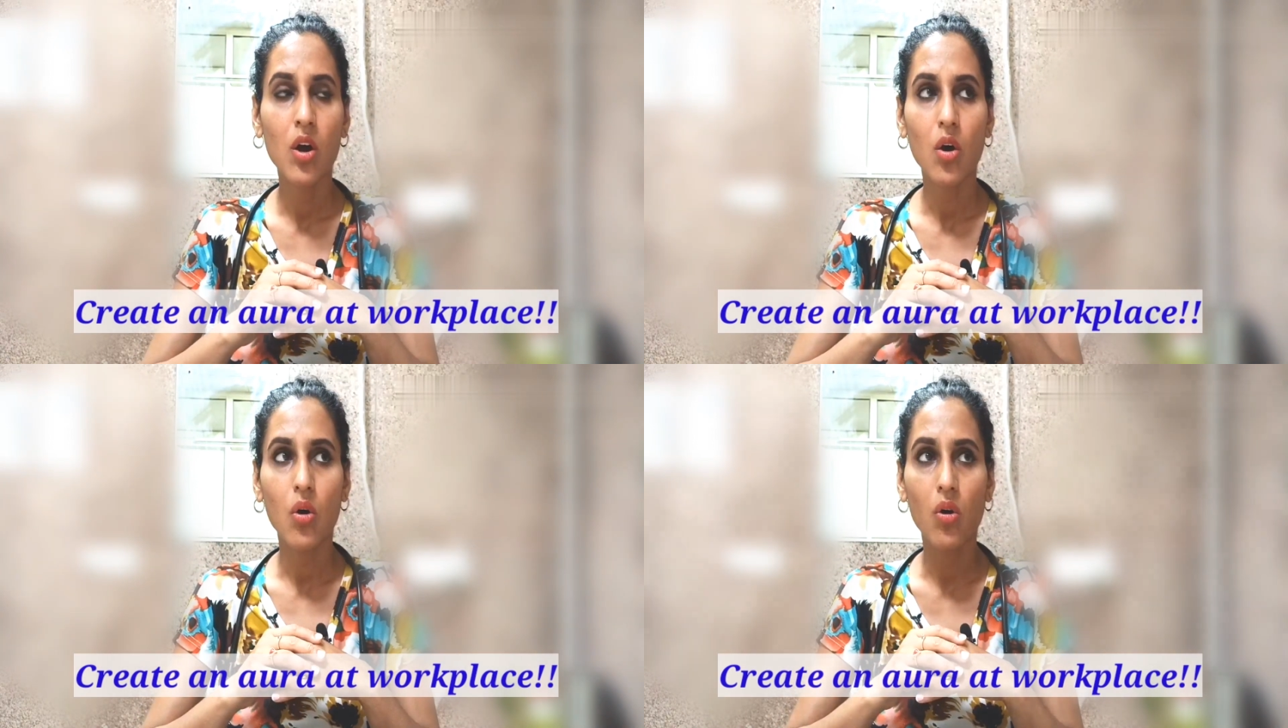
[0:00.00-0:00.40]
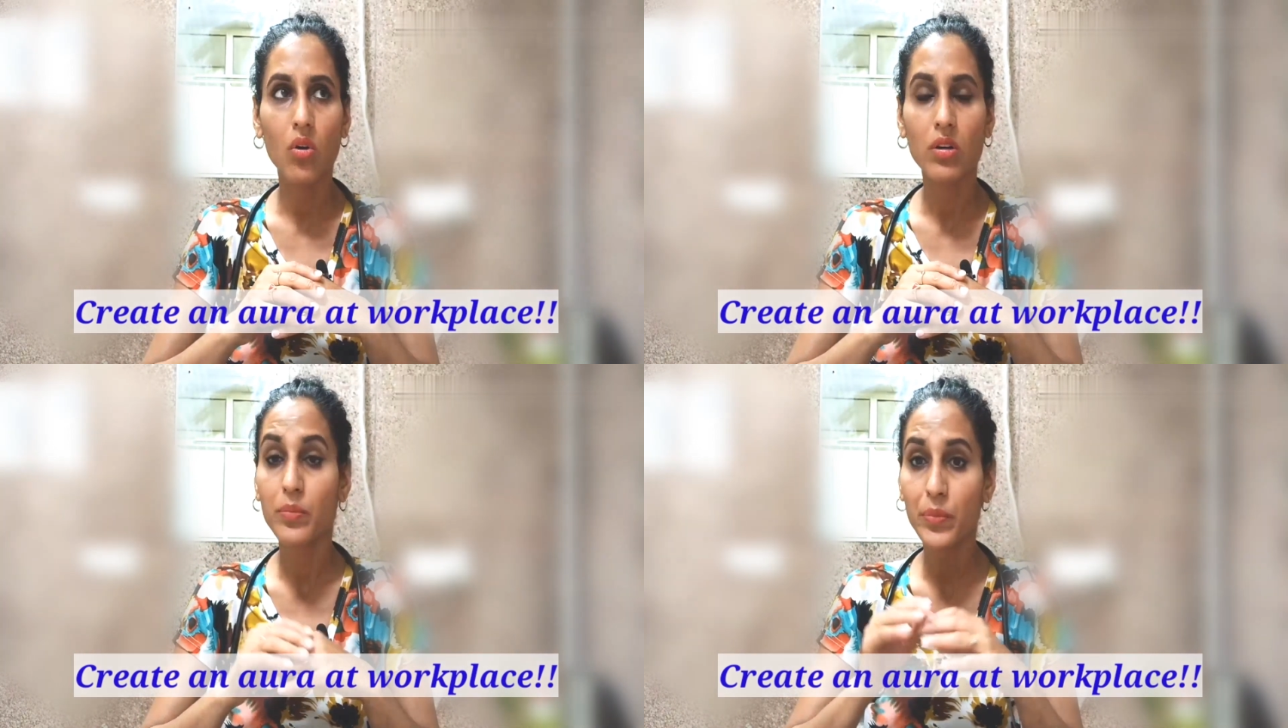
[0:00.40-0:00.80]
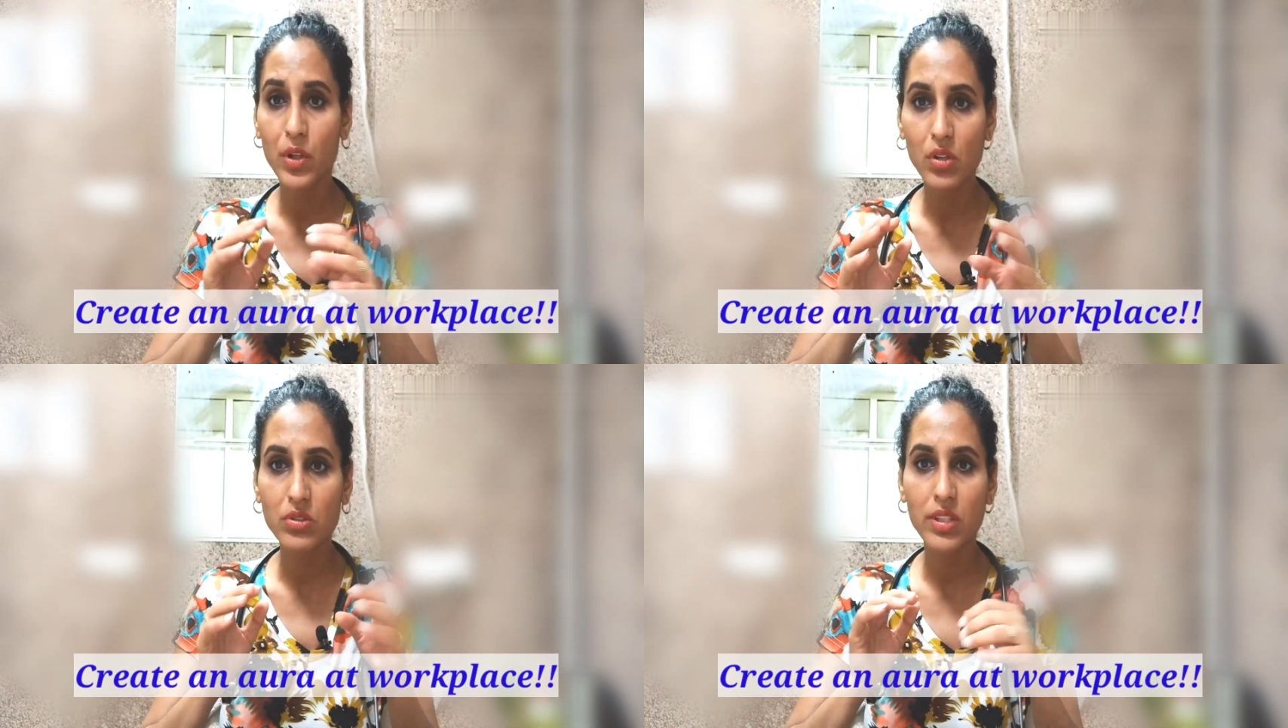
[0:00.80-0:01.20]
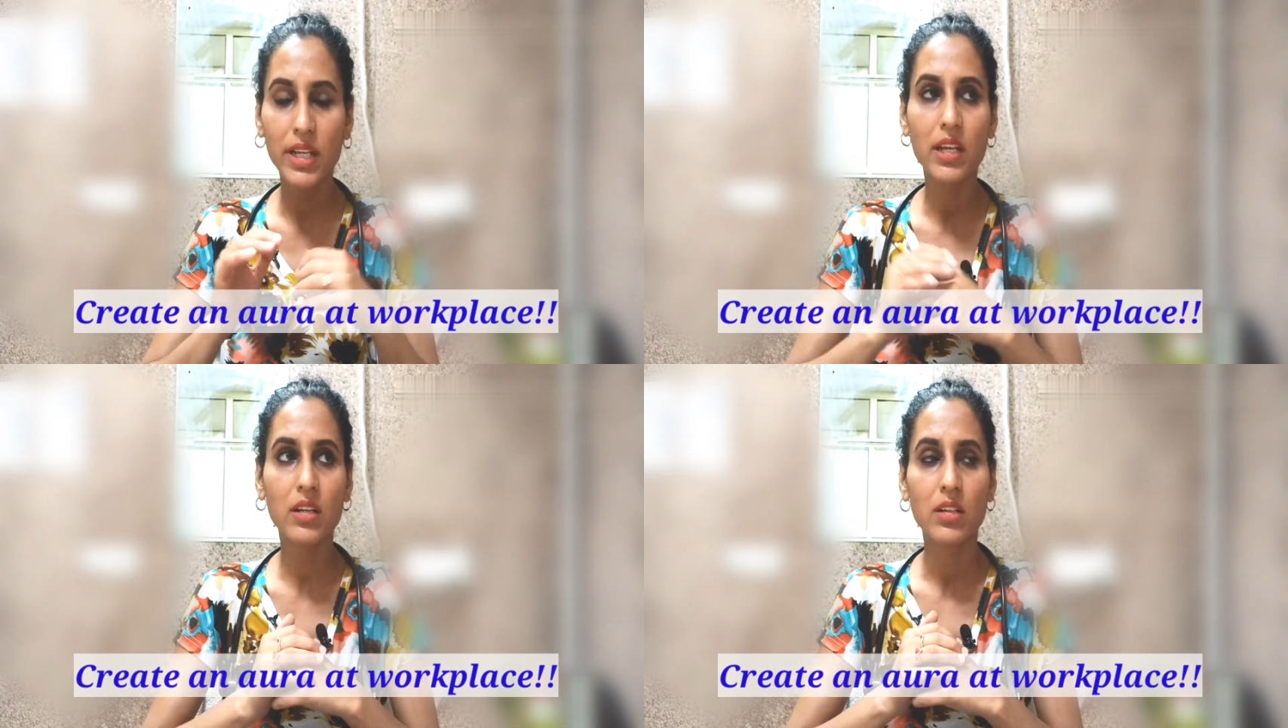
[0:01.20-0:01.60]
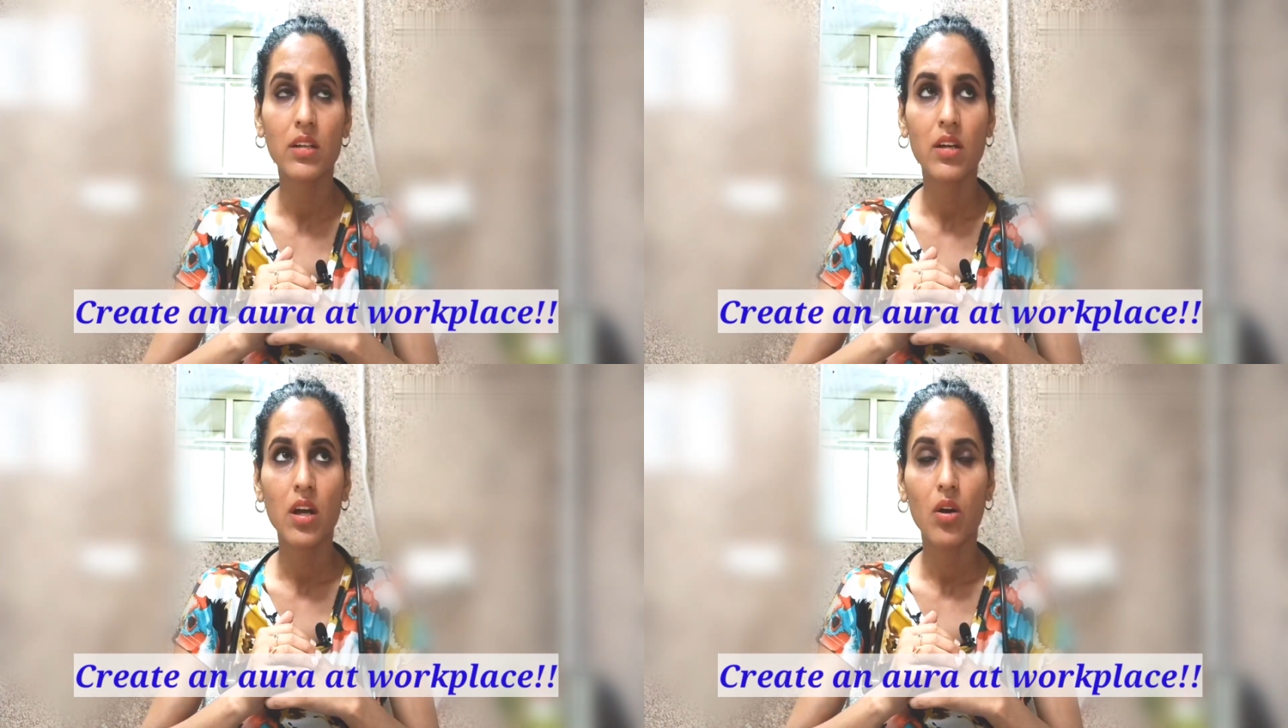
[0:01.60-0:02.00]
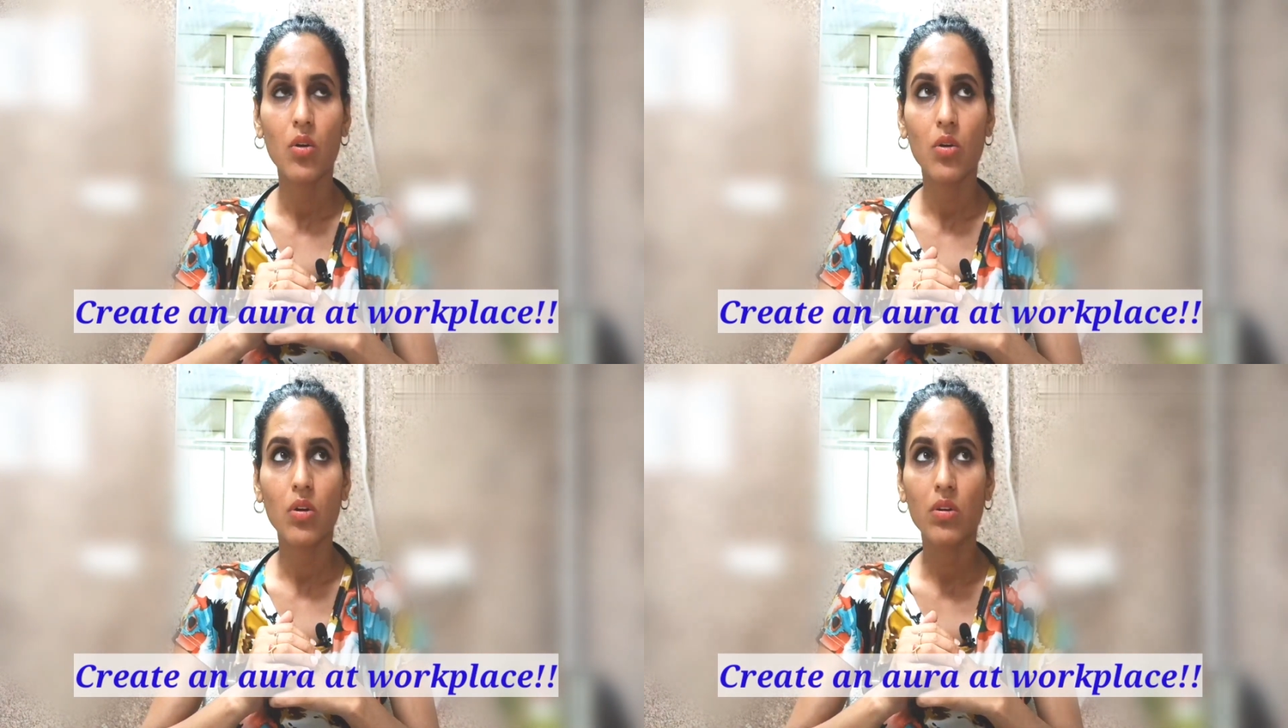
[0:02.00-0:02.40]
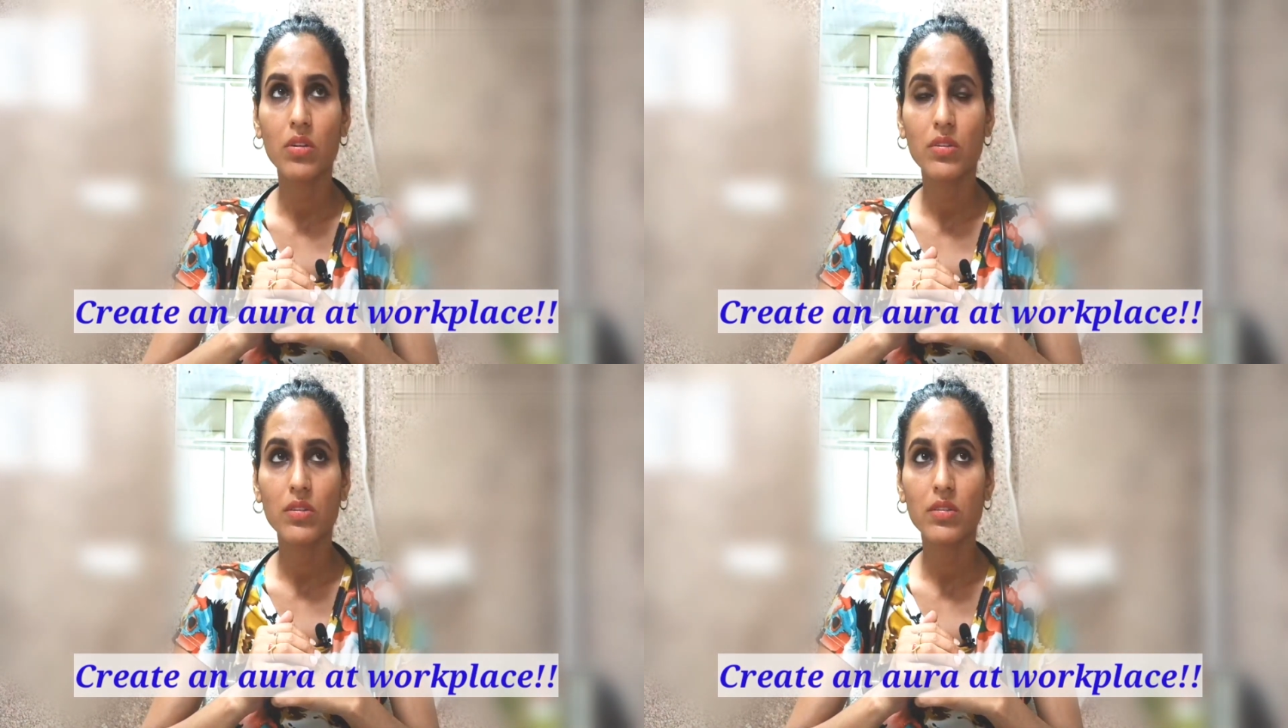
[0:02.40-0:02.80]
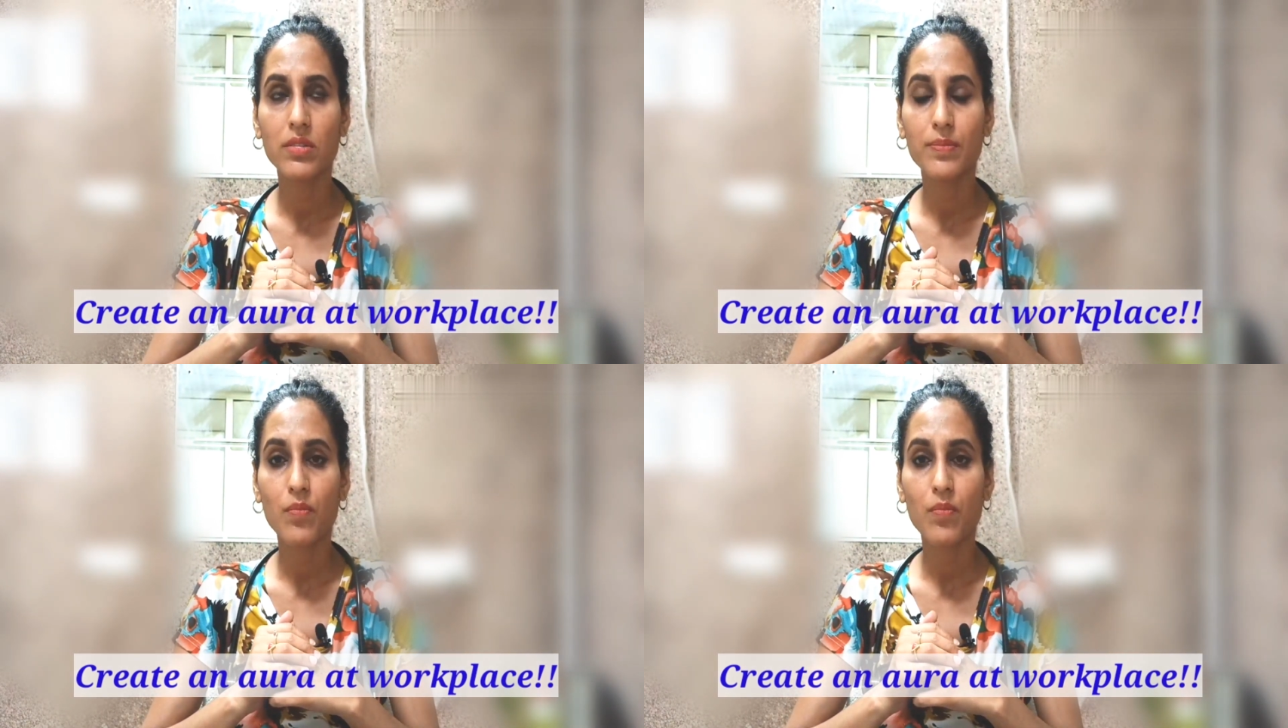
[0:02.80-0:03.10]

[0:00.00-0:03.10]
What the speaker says: or music, or